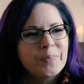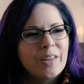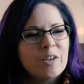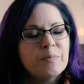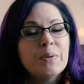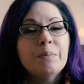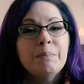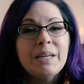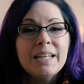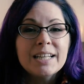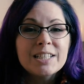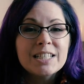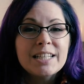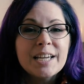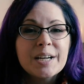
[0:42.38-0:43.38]
I've been
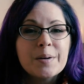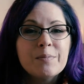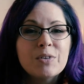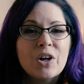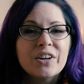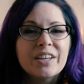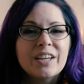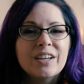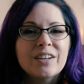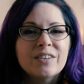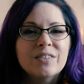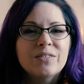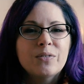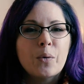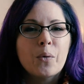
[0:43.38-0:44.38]
meaning to take up
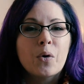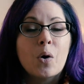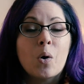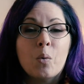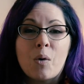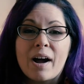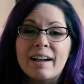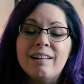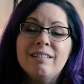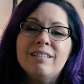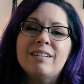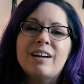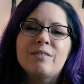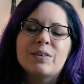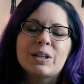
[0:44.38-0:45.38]
vlogging for a while.
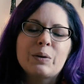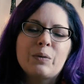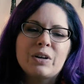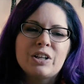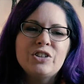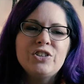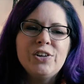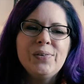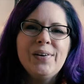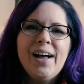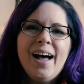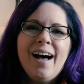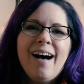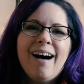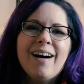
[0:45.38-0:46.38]
I've really wanted to,
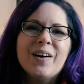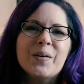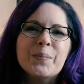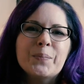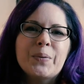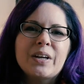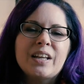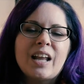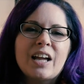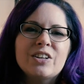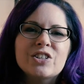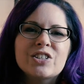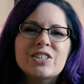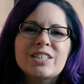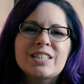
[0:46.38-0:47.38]
but I
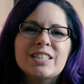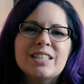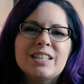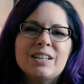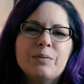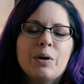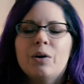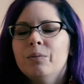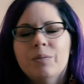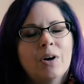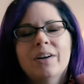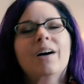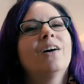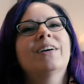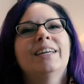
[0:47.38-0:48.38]
just, well,
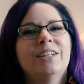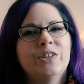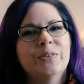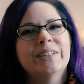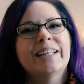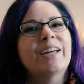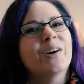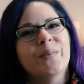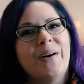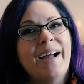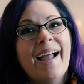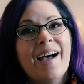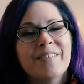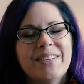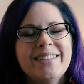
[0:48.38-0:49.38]
I'll get into it later why I
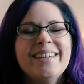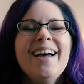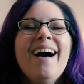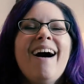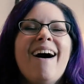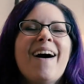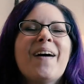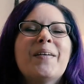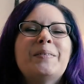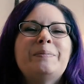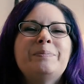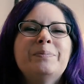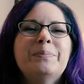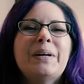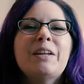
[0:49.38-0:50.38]
haven't.
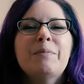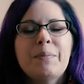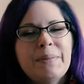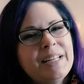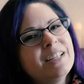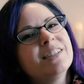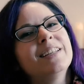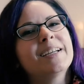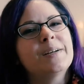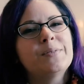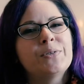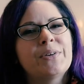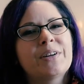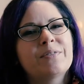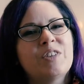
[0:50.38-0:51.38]
But I've been meaning to take up
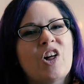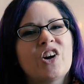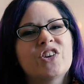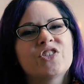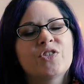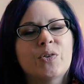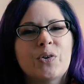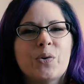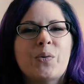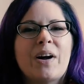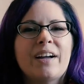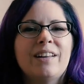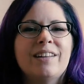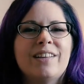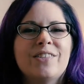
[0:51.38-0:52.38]
doing vlogs for a
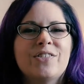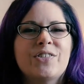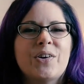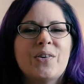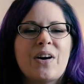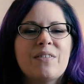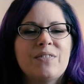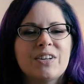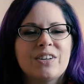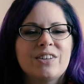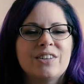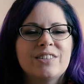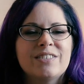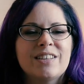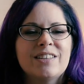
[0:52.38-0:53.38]
while, and so I
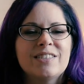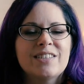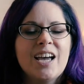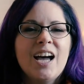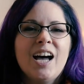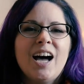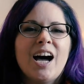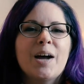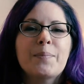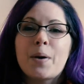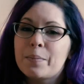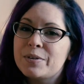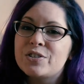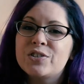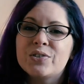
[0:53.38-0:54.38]
figured since I
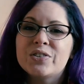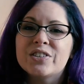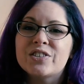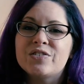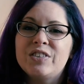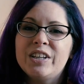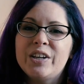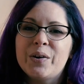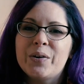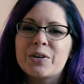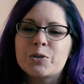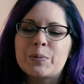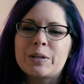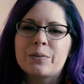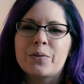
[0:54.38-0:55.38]
promised you this video
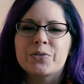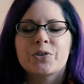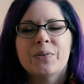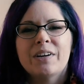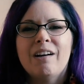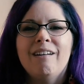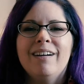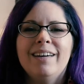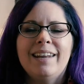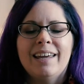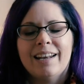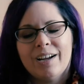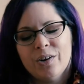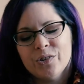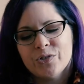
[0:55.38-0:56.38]
explaining what was going on,
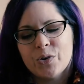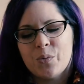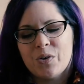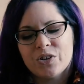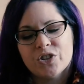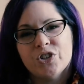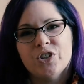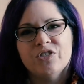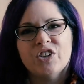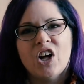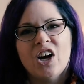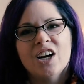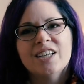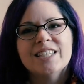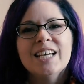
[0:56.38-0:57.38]
and I also want to do
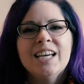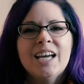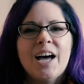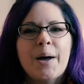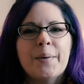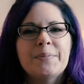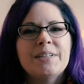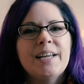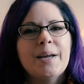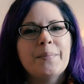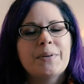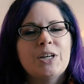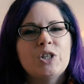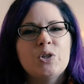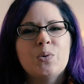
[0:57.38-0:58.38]
vlogs, today I'm
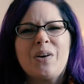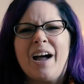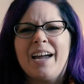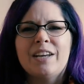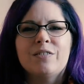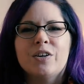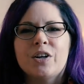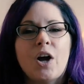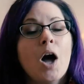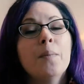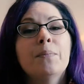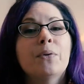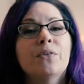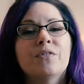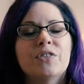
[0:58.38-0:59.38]
going to do kind of a
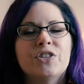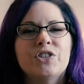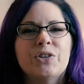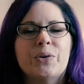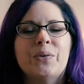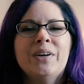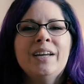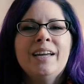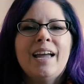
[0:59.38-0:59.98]
combo of the two.